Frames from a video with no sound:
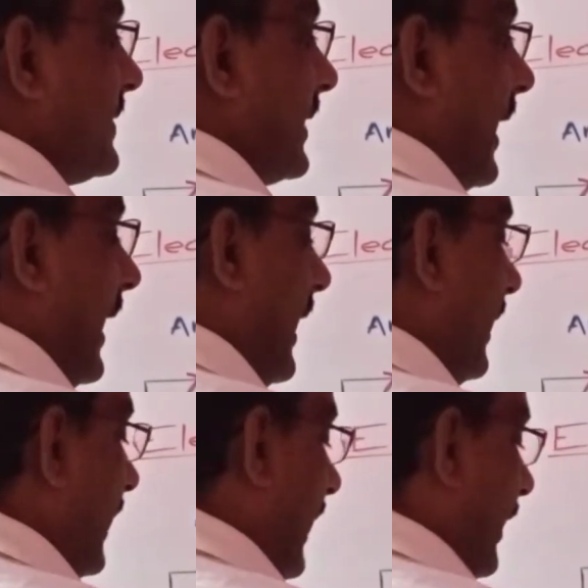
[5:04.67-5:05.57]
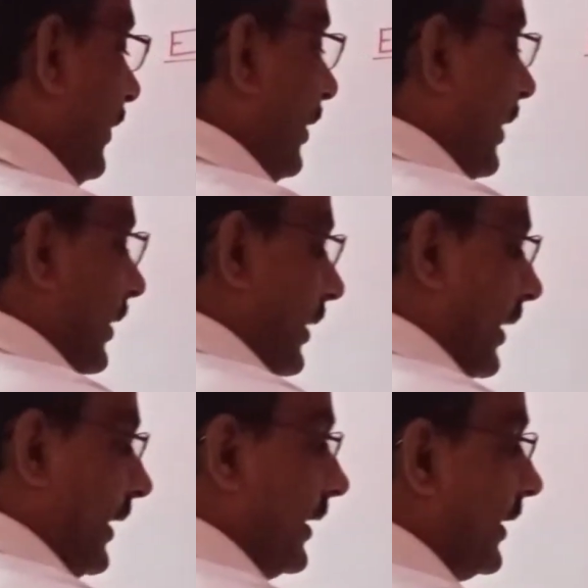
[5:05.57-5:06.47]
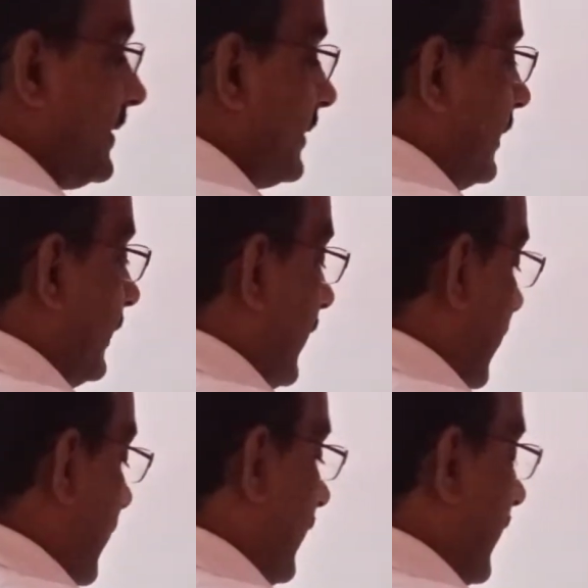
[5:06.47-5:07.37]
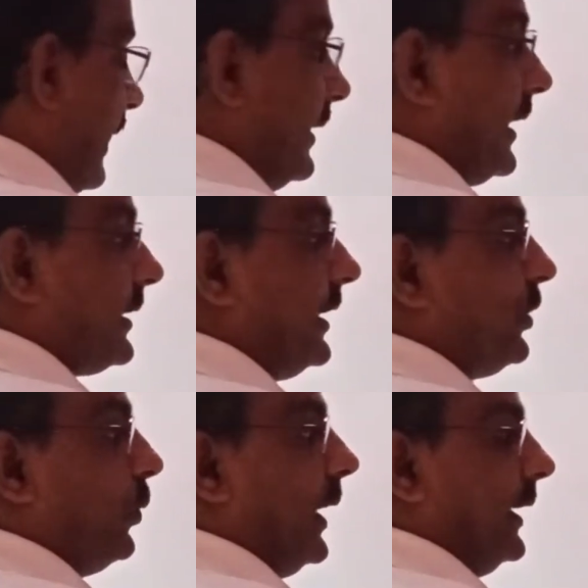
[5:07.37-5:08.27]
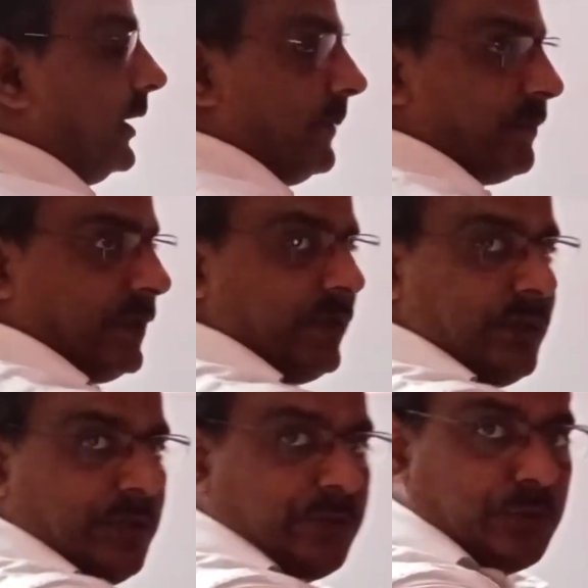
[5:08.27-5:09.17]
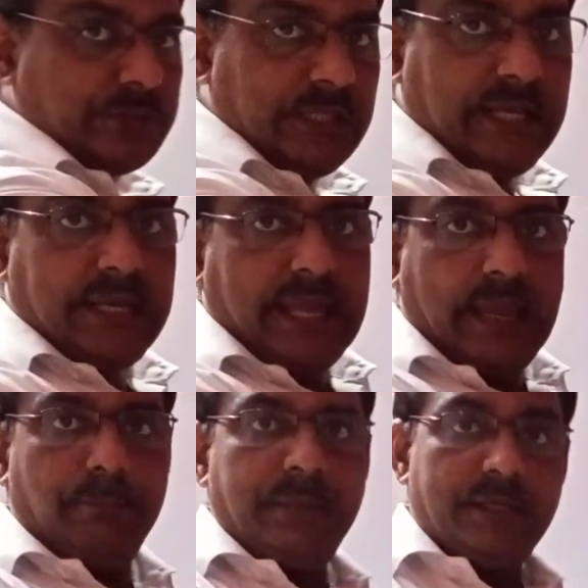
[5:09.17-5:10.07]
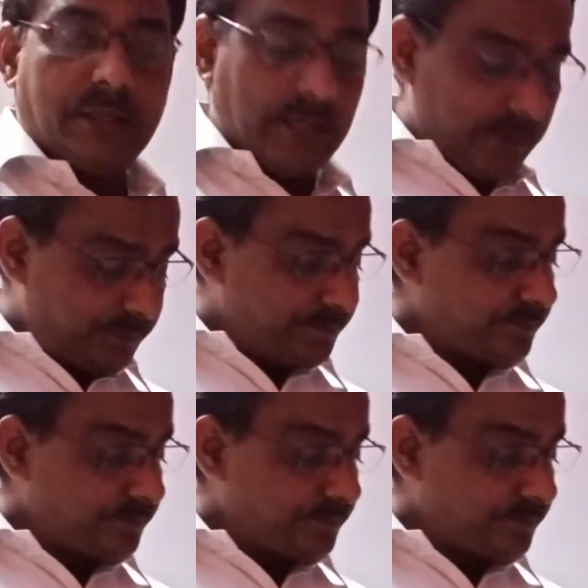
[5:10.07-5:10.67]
is R, and here it is the conducting wire. So children, ammeter